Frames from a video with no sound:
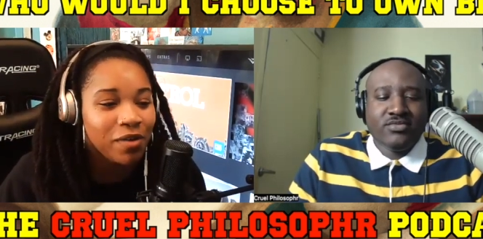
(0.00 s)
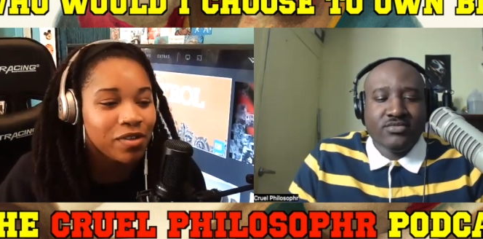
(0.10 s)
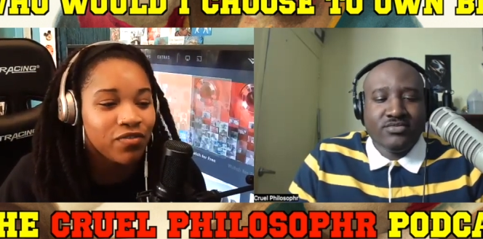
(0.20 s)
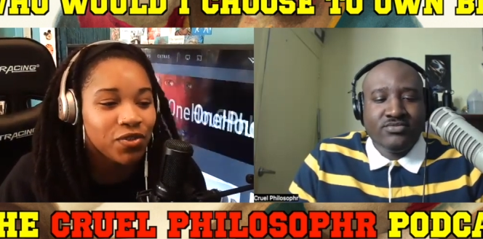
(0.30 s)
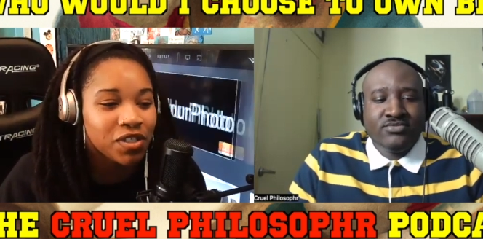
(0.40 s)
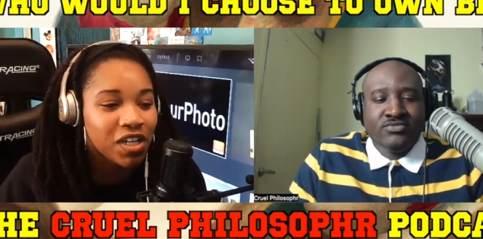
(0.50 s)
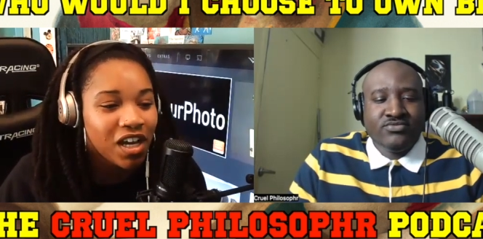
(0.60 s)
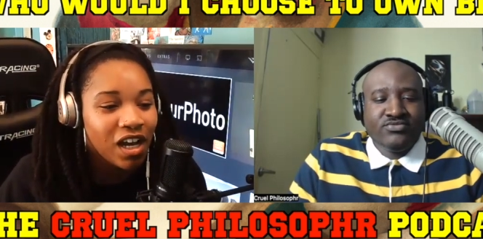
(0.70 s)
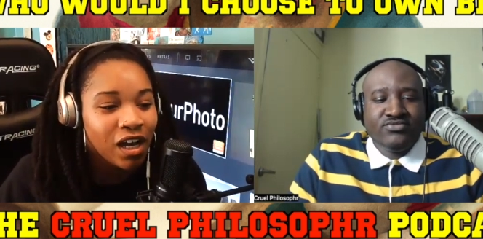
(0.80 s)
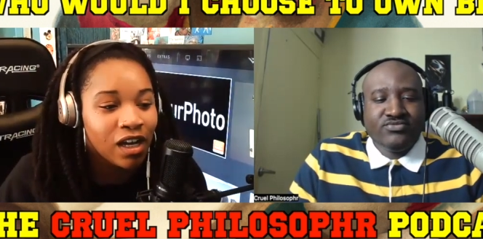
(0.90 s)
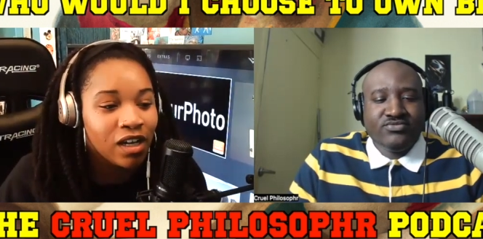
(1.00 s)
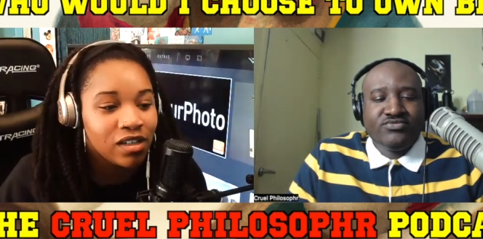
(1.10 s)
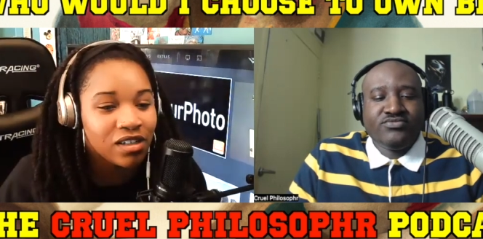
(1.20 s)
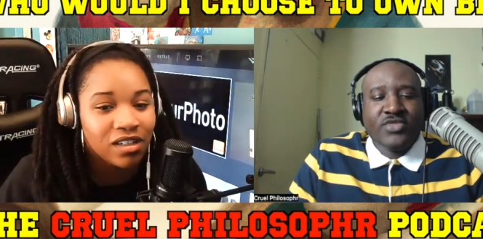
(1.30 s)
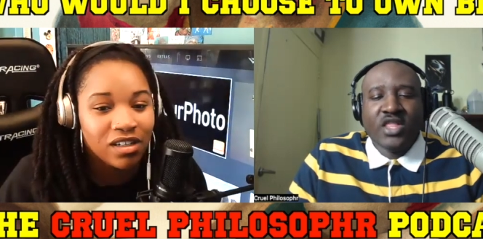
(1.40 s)
Speaker 1: I was confused, huh?
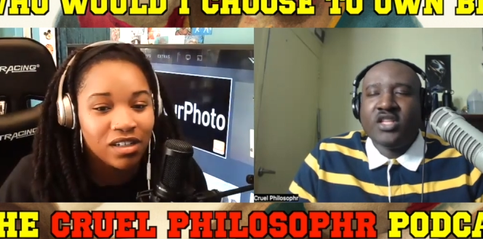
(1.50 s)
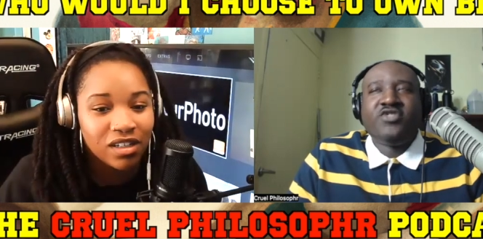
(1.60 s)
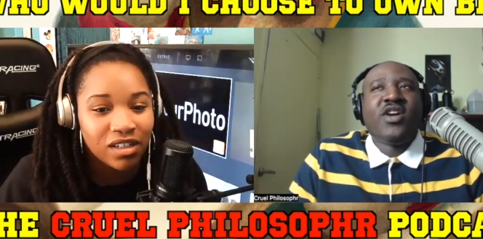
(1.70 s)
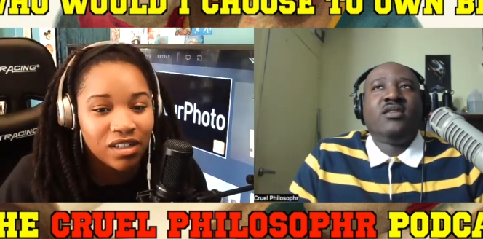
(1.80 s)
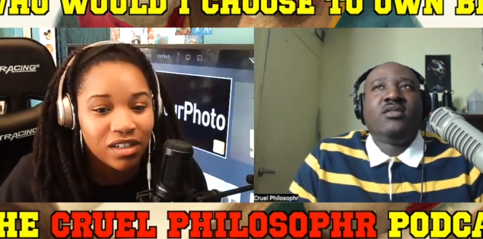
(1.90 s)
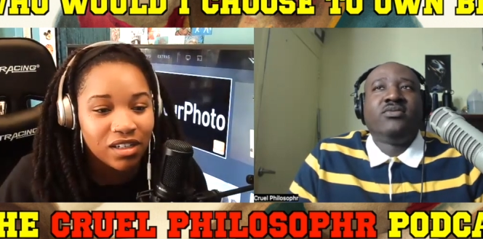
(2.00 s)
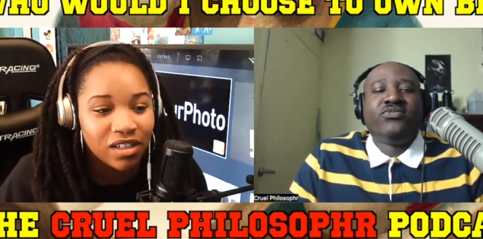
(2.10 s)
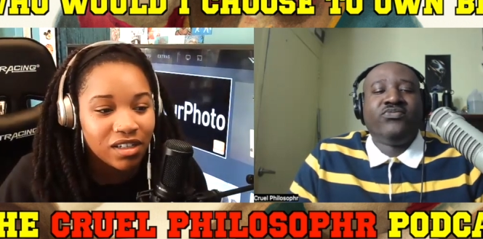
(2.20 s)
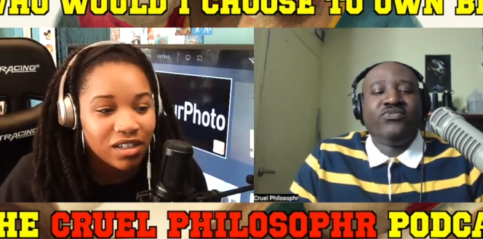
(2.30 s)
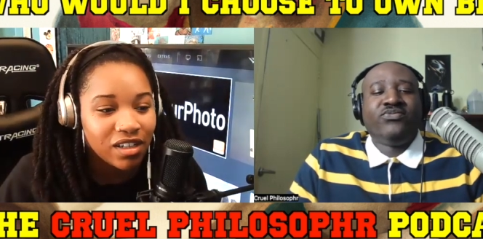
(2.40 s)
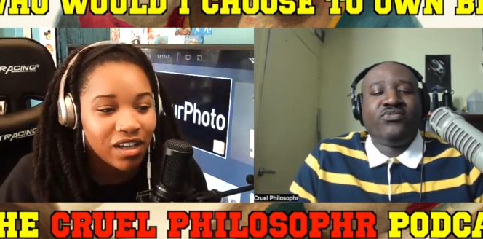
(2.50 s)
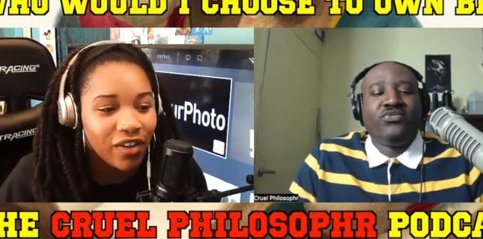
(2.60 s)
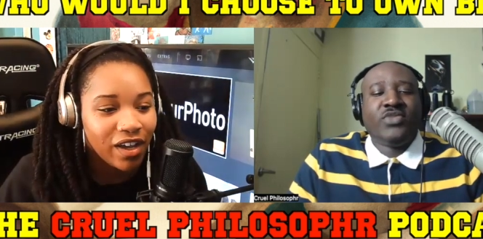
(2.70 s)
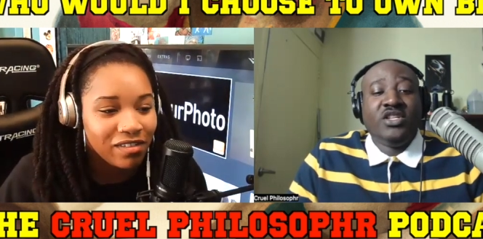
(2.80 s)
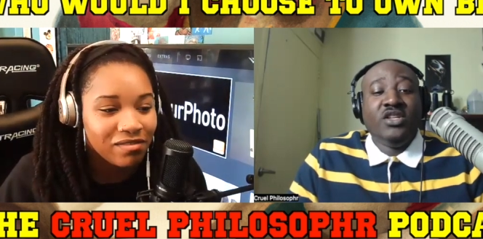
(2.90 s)
Speaker 2: He looks great.
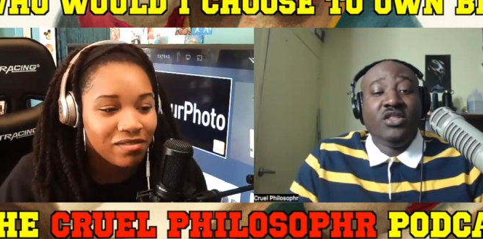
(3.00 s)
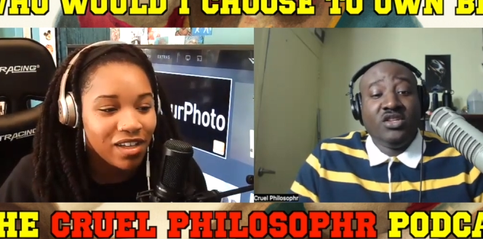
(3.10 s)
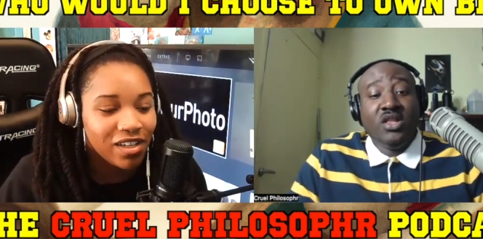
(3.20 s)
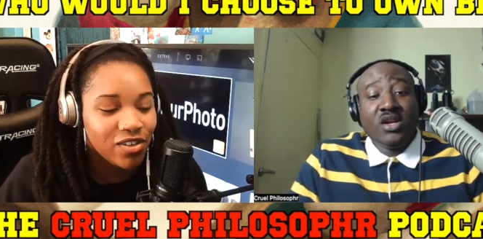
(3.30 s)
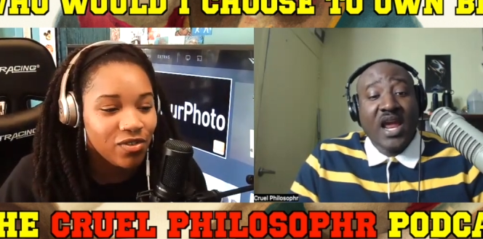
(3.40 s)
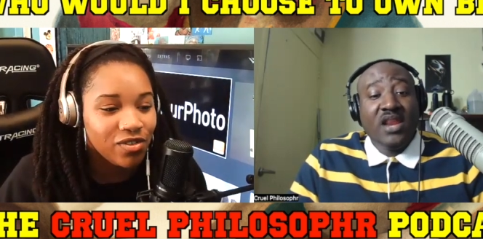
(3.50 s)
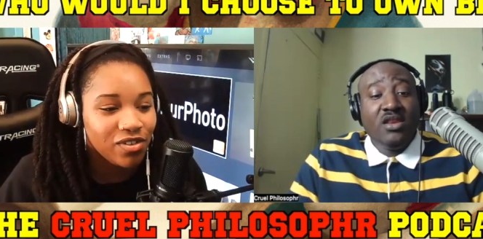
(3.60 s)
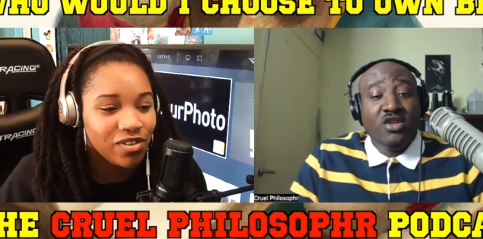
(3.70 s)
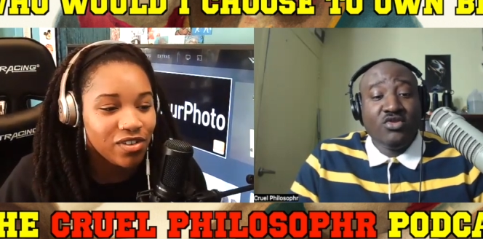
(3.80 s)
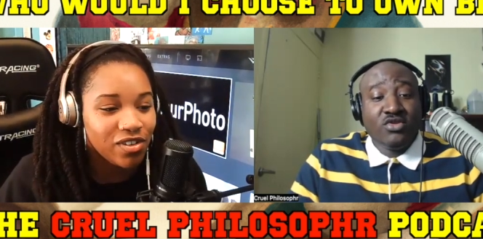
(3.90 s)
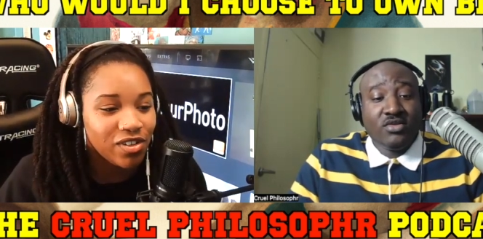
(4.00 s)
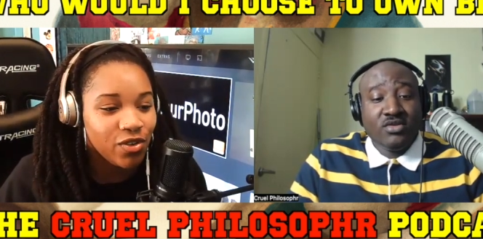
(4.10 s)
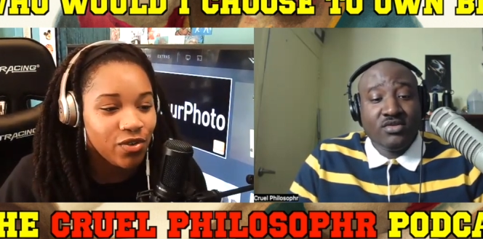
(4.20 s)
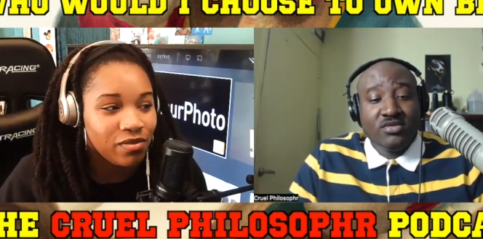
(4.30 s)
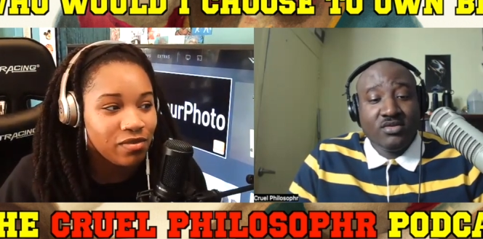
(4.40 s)
Speaker 1: Okay. Does he, does he look you, ninety to you?
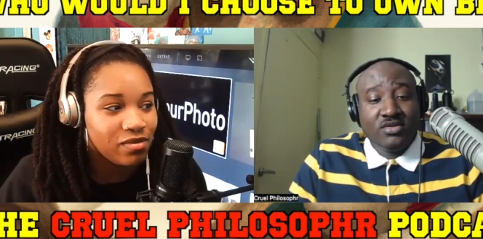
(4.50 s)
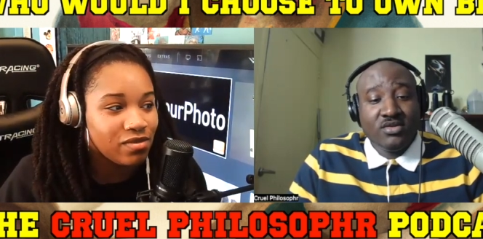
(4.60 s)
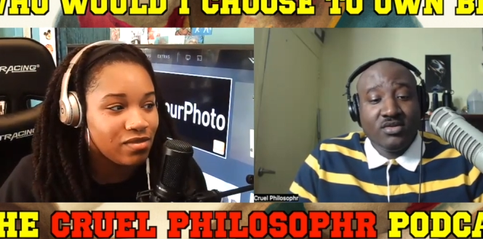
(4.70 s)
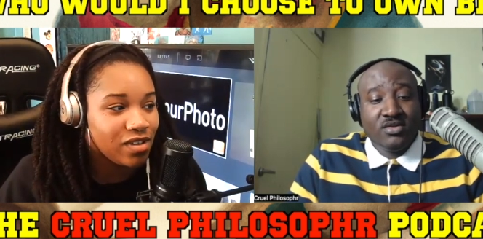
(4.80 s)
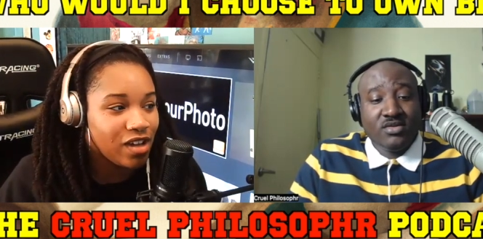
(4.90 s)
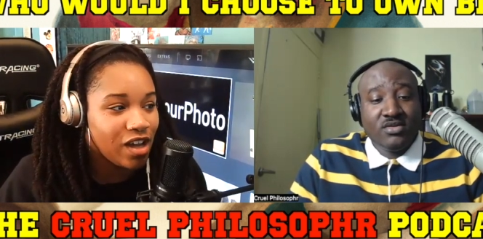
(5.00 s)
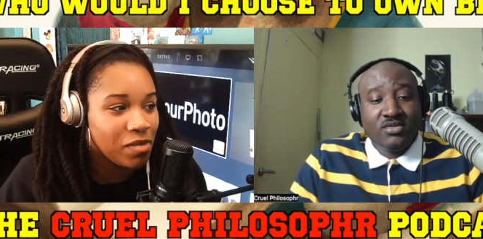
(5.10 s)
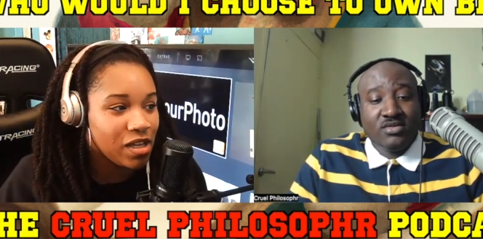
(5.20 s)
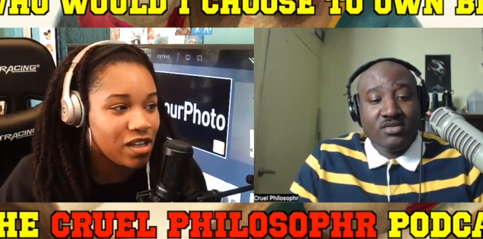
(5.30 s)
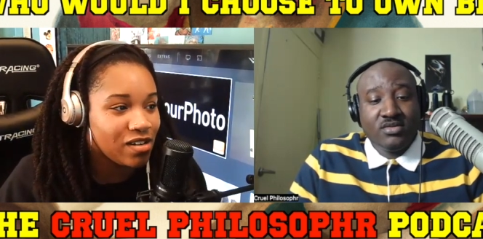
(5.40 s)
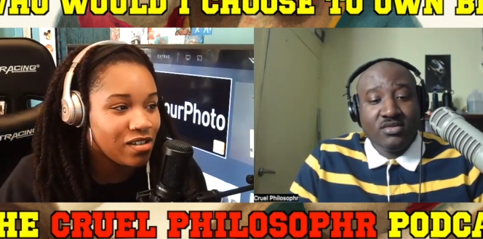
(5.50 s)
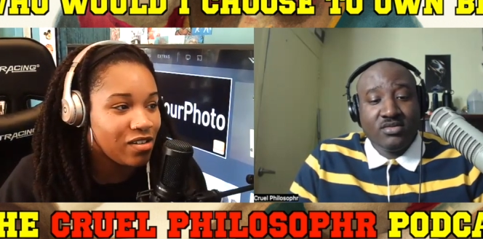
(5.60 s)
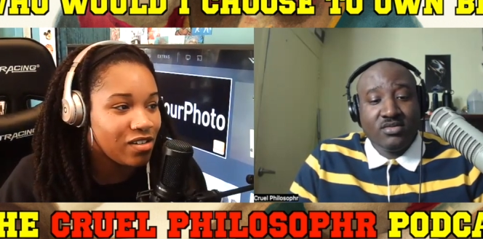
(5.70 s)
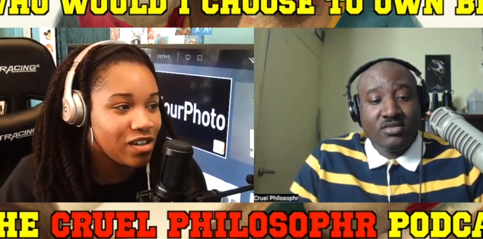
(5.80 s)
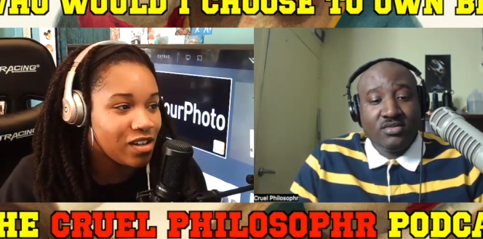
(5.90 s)
You, I mean,
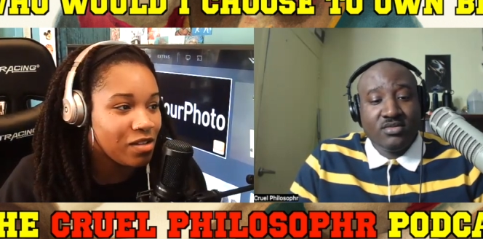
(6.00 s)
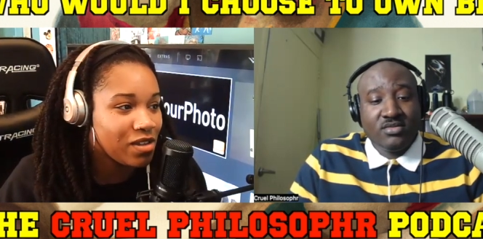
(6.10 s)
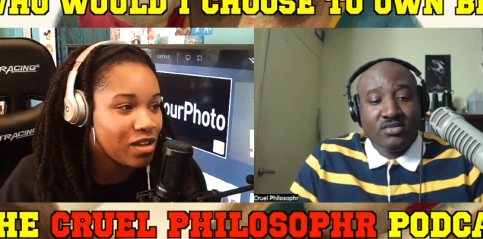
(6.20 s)
hold on. Let me look